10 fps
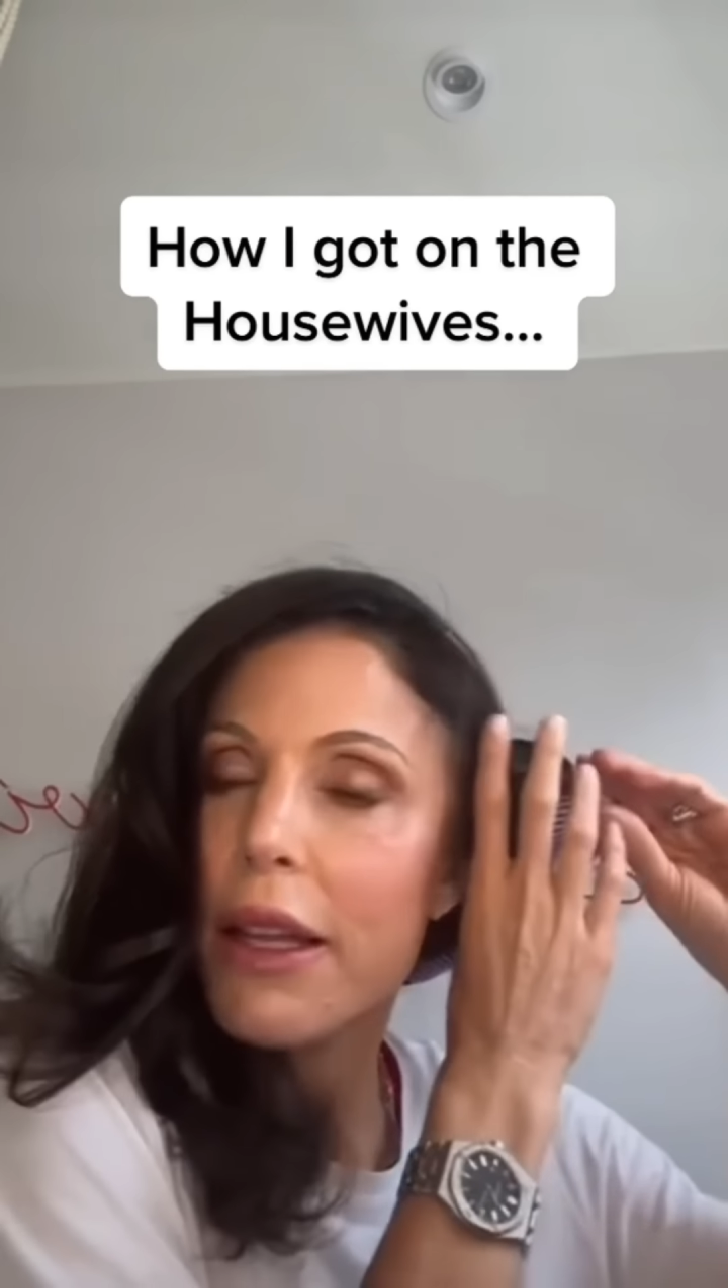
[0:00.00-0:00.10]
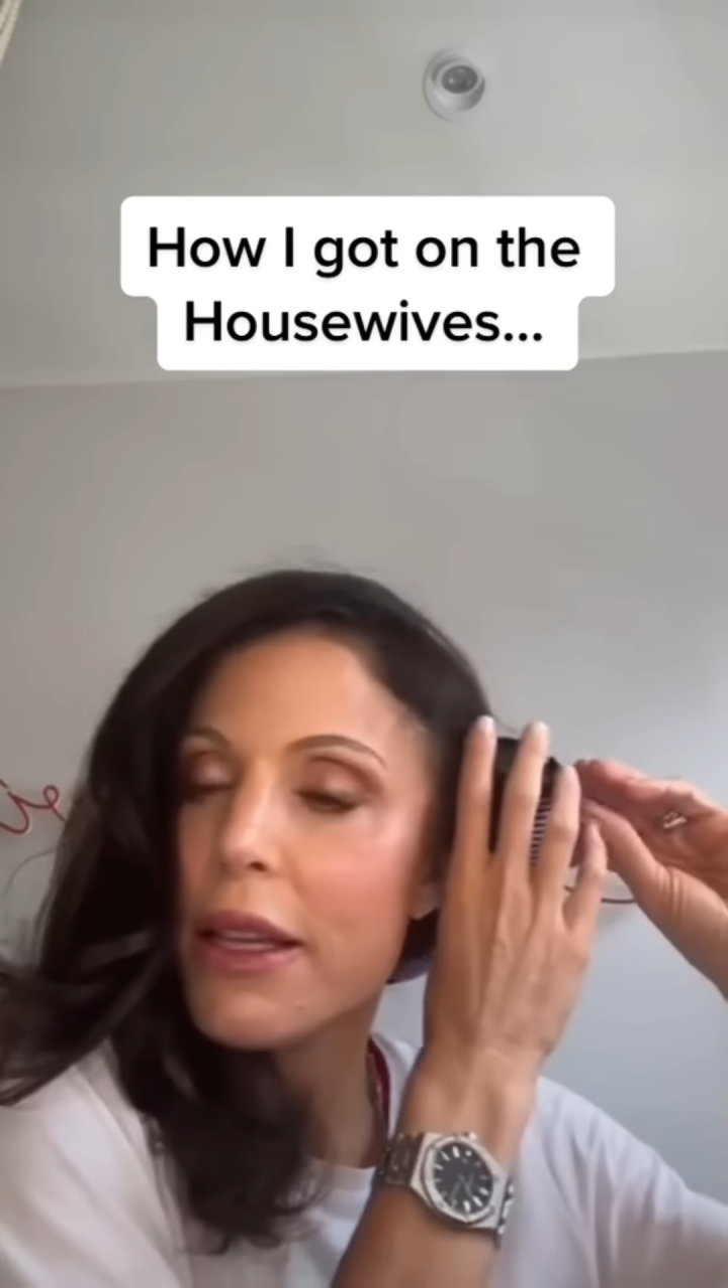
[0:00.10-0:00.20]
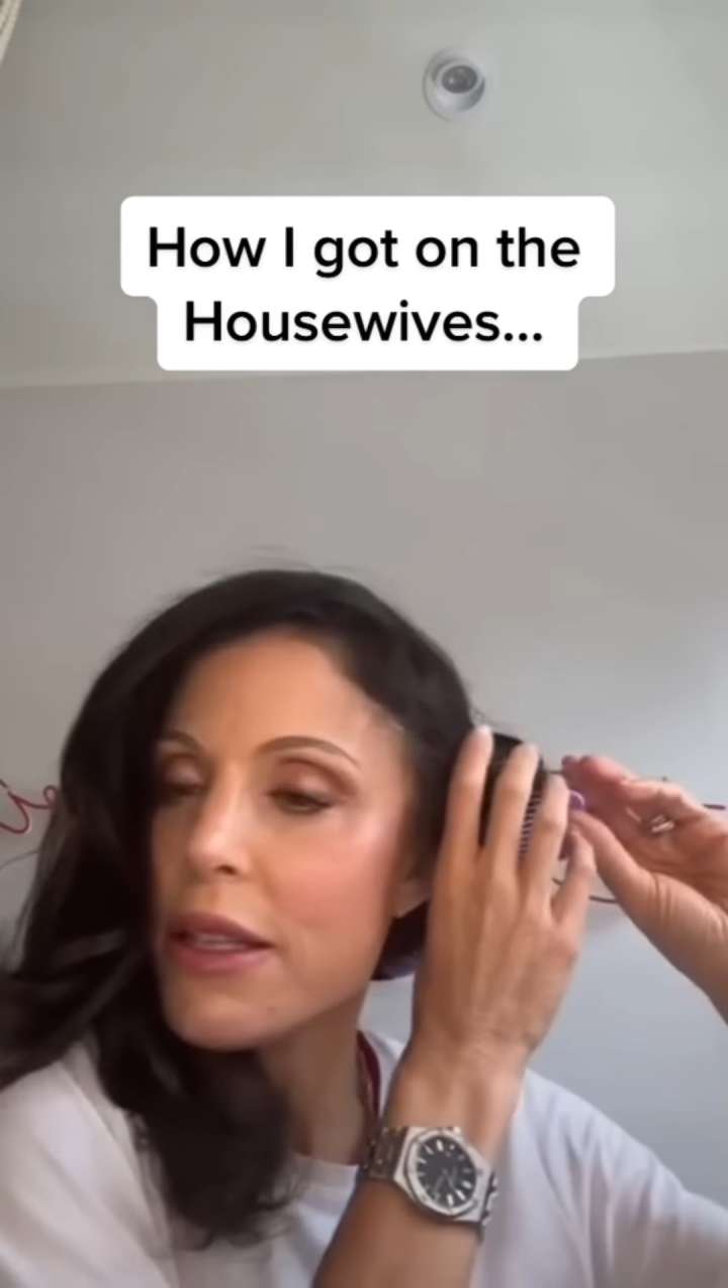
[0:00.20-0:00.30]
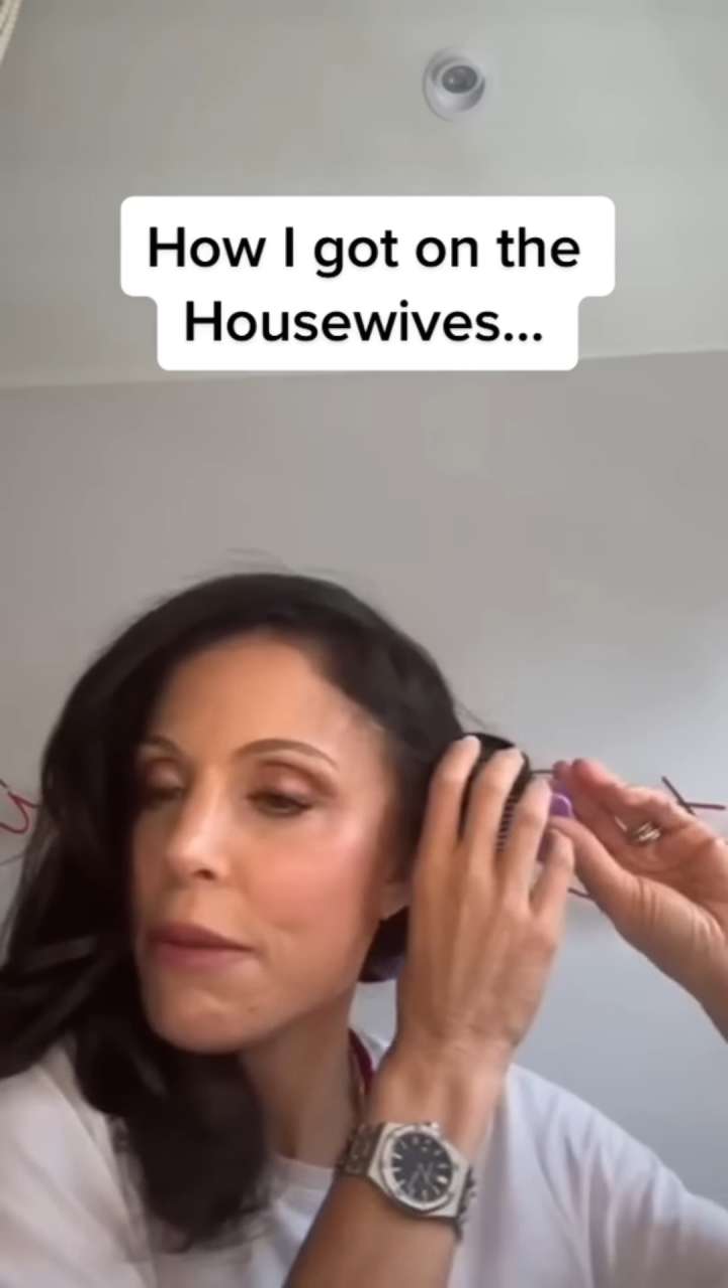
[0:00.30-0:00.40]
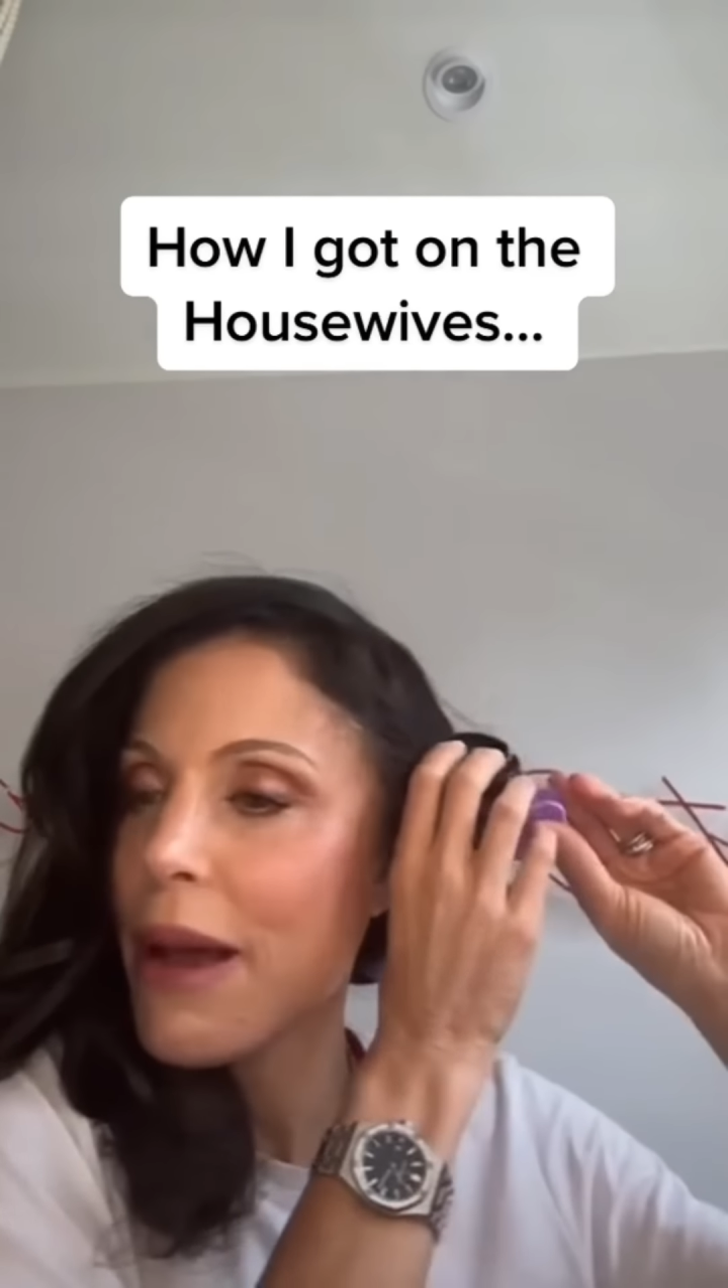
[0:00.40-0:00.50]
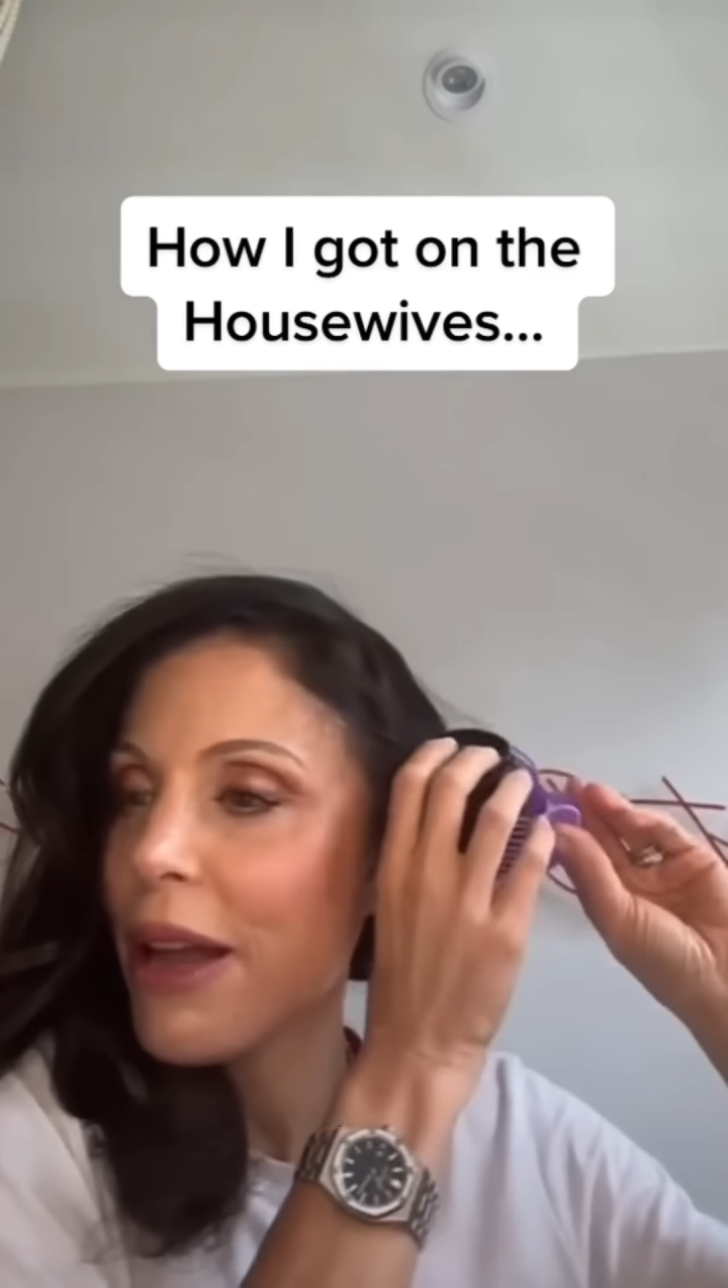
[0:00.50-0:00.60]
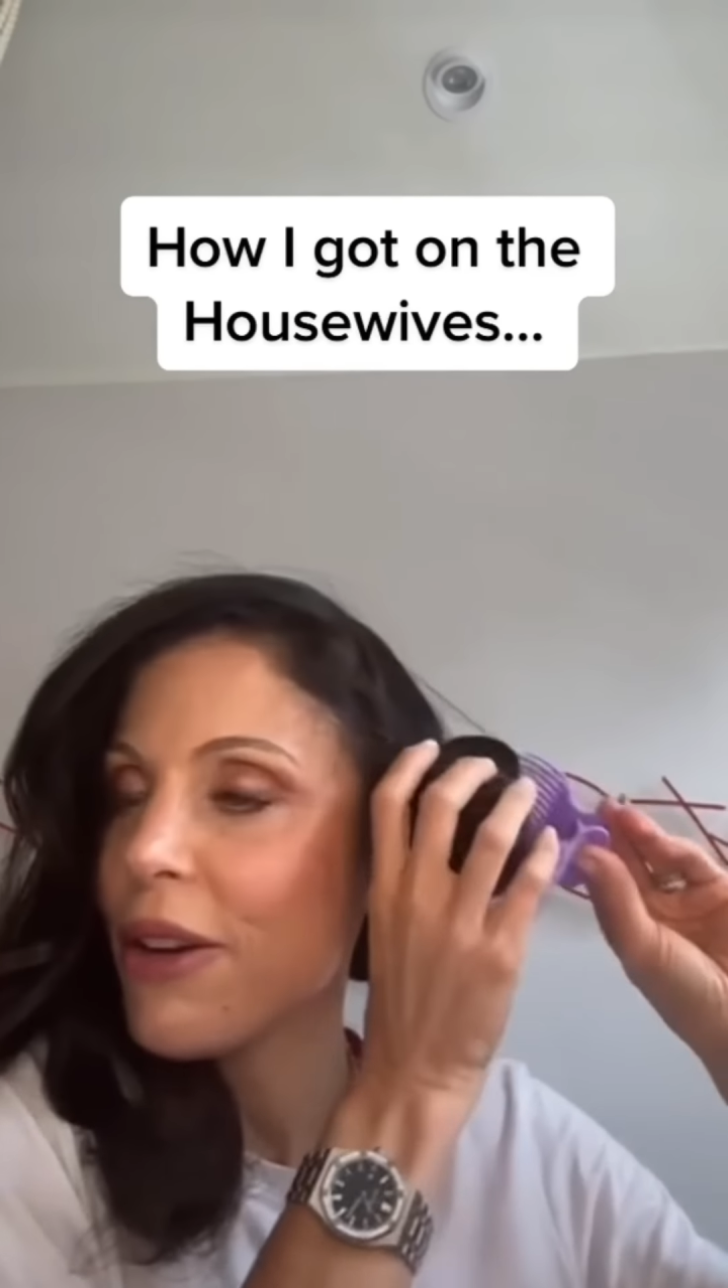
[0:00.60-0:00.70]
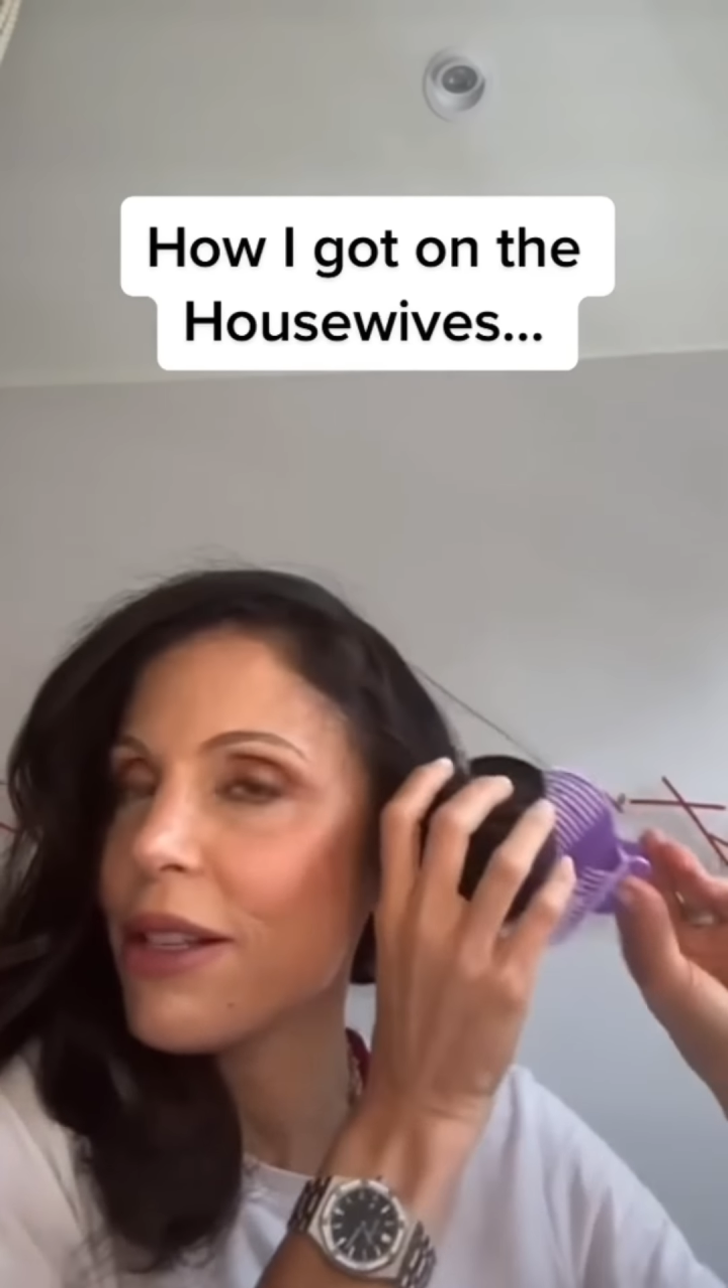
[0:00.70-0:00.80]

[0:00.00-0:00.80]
Like, it doesn't matter.